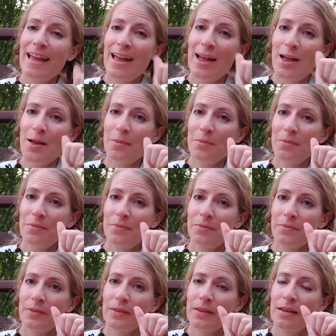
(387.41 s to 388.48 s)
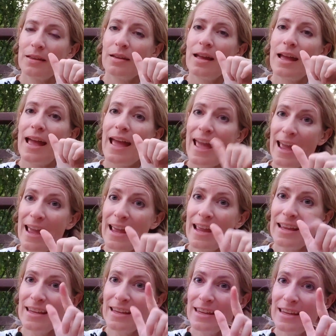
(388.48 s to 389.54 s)
M,
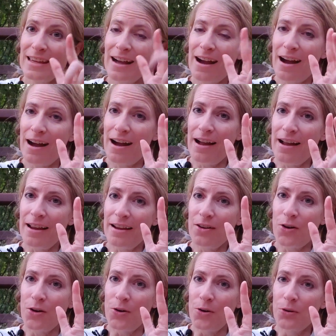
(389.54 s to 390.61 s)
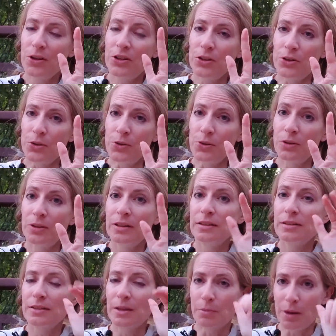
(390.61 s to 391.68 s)
A, E, I, O, U,
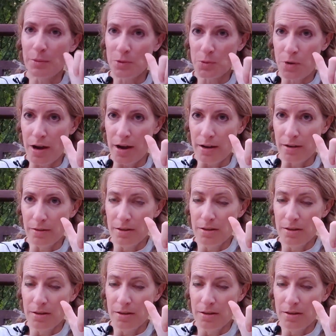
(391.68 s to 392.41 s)
sometimes Y.